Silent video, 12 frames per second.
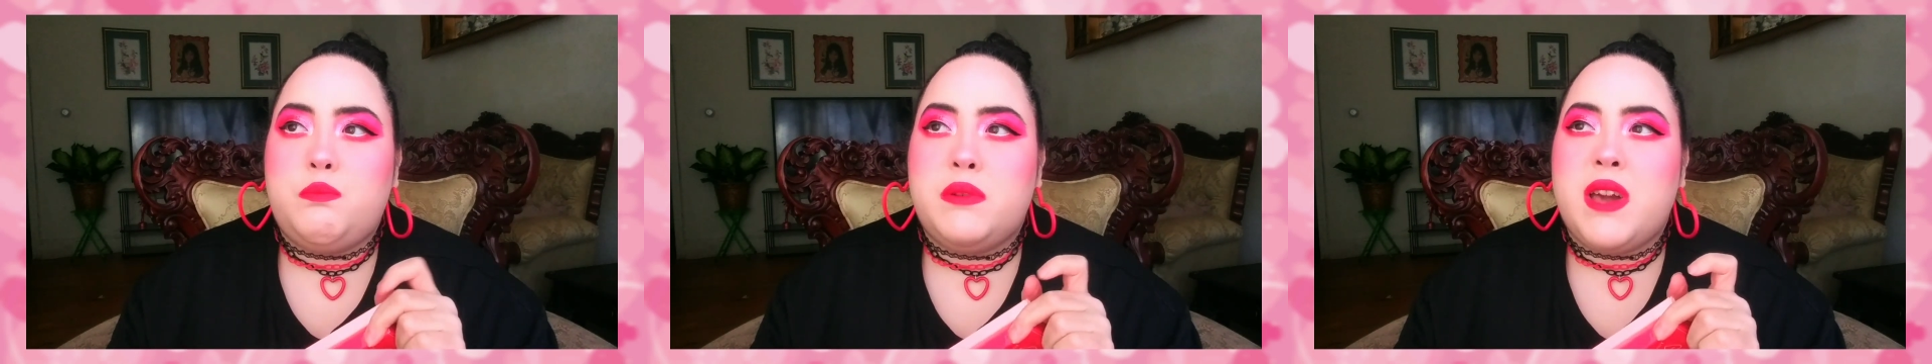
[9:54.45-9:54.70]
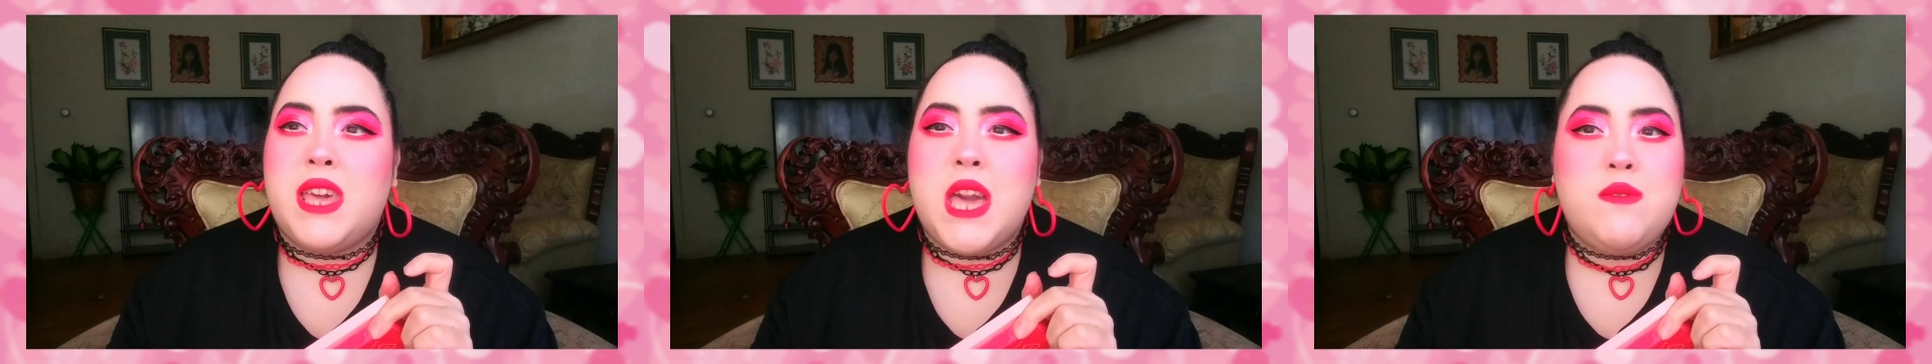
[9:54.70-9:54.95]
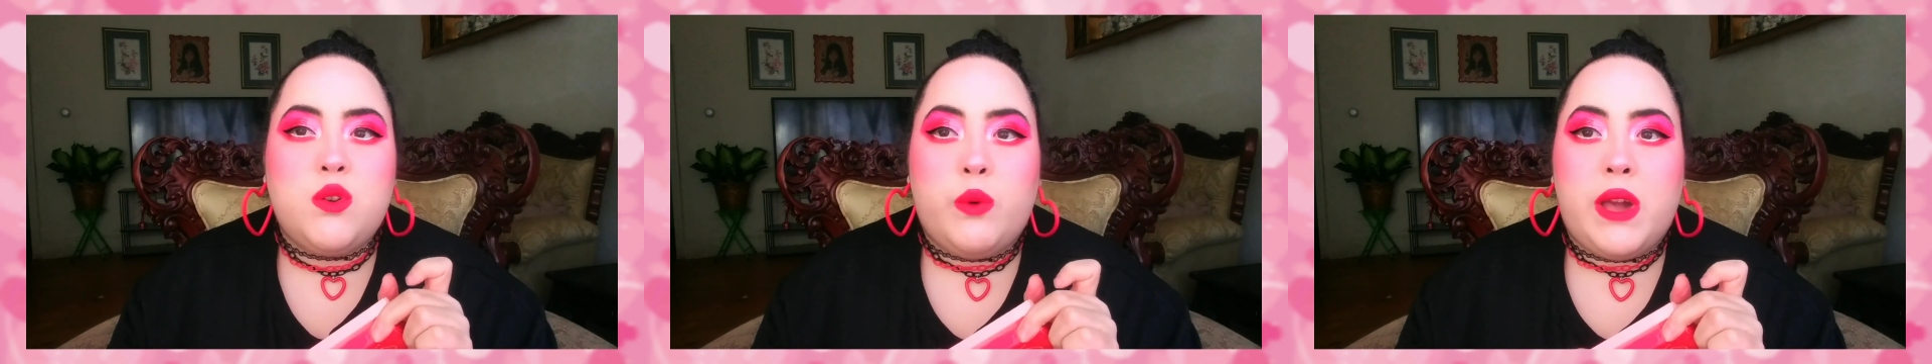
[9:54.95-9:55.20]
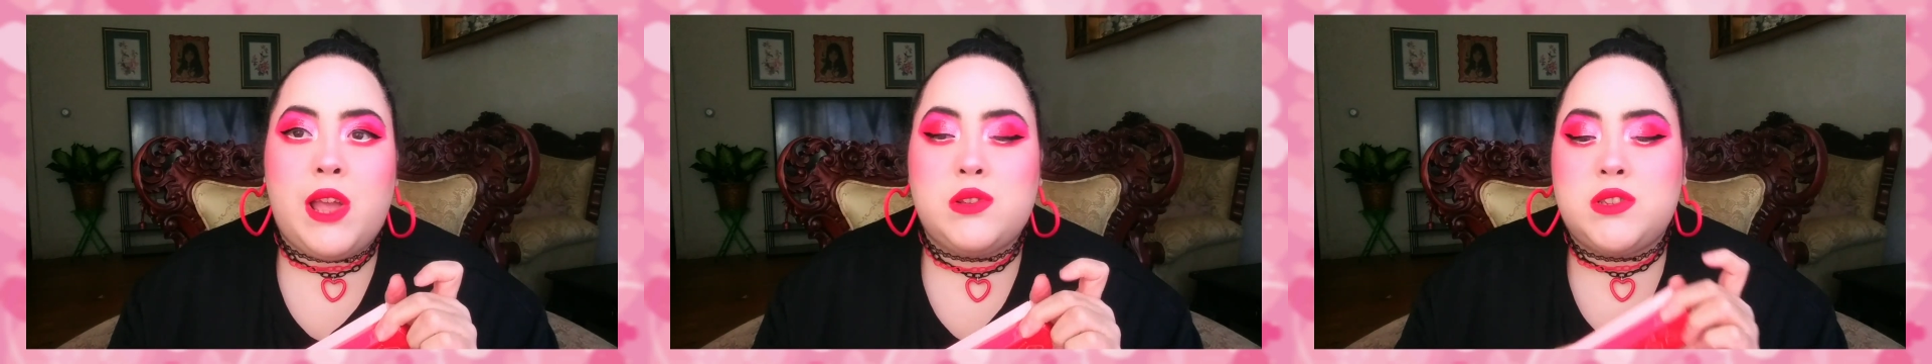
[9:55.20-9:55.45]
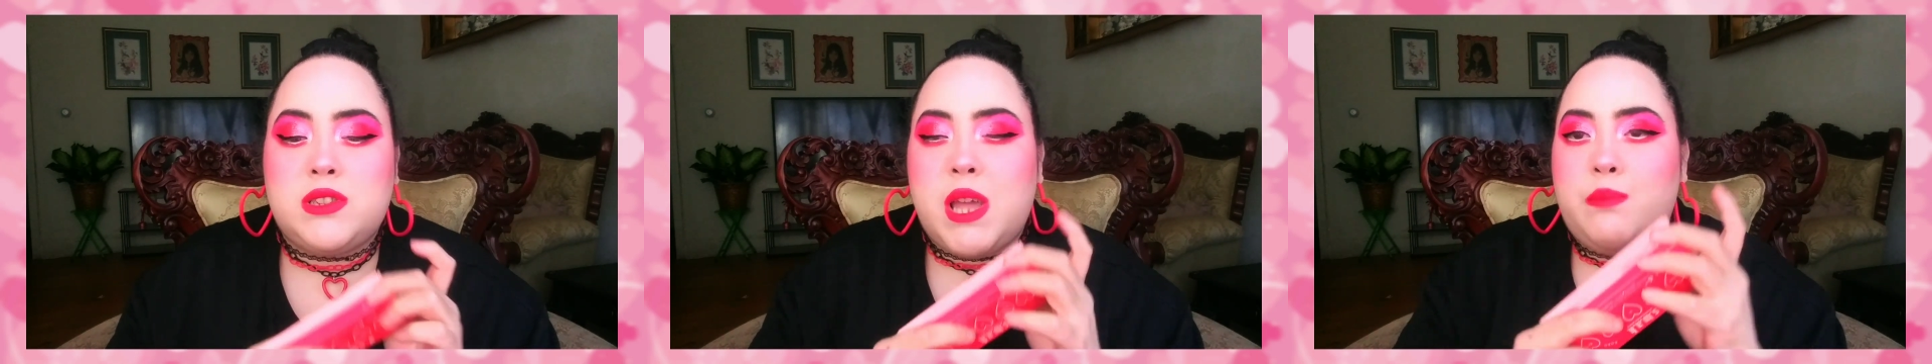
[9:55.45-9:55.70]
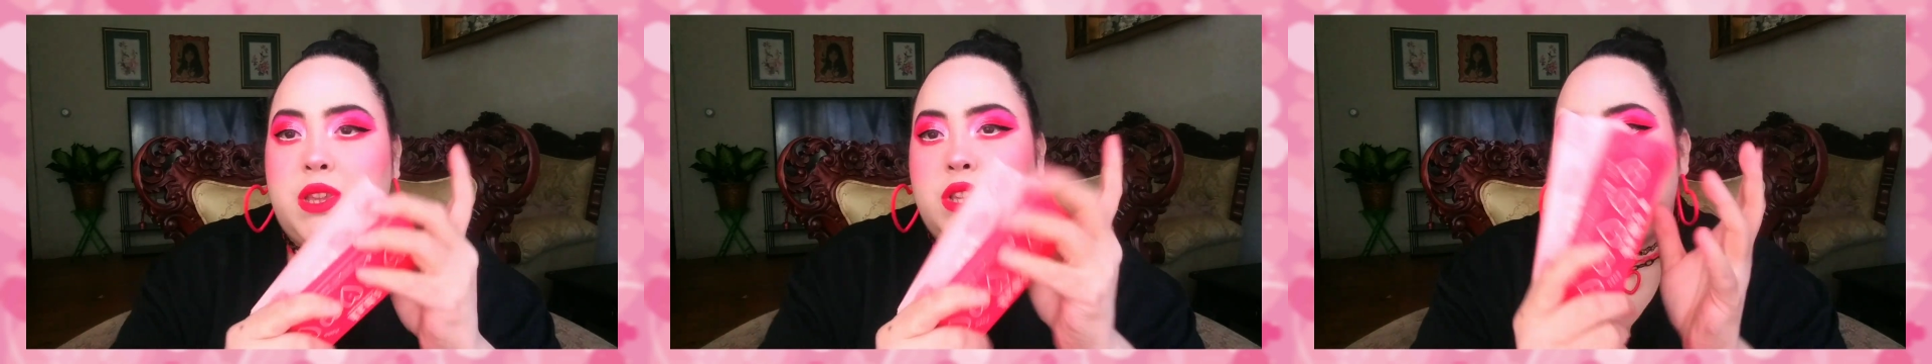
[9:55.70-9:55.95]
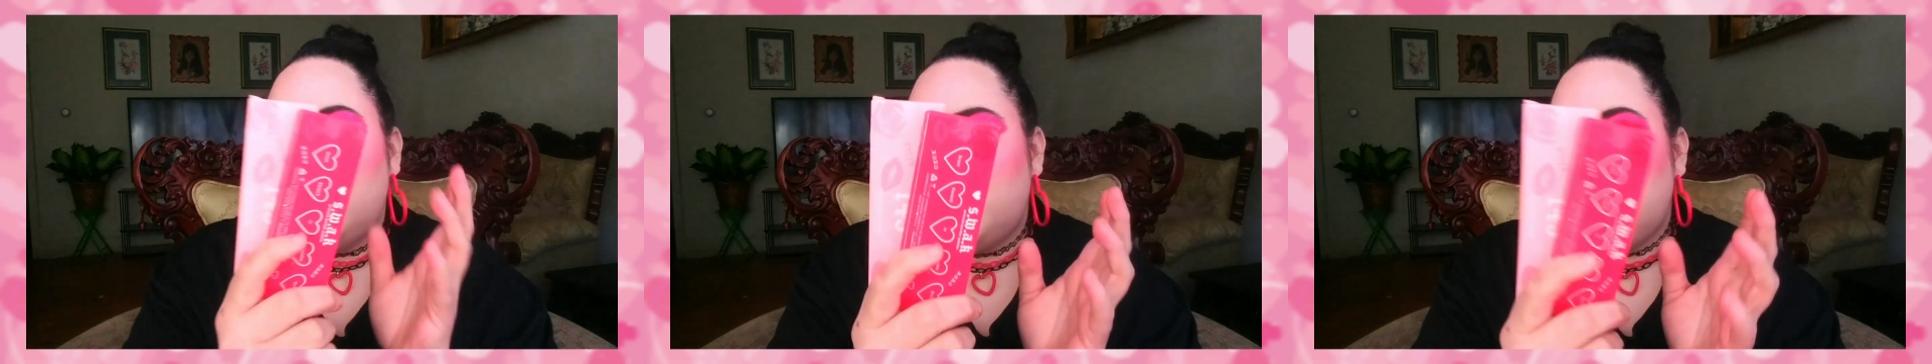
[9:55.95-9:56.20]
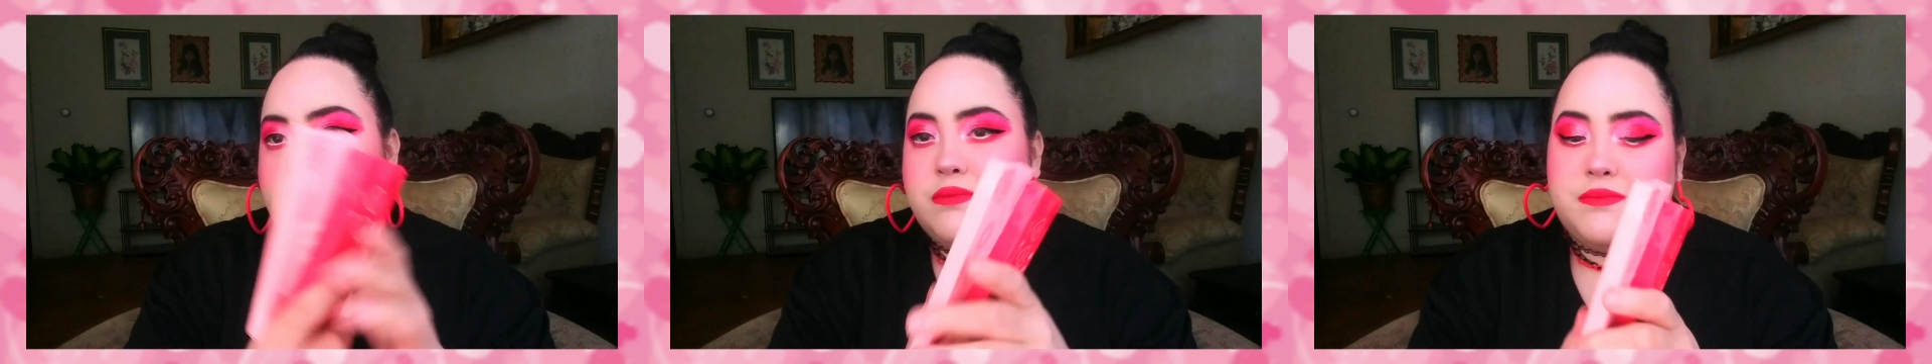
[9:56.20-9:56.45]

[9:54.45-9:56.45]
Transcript: but I gave it away. So I just kept these 2.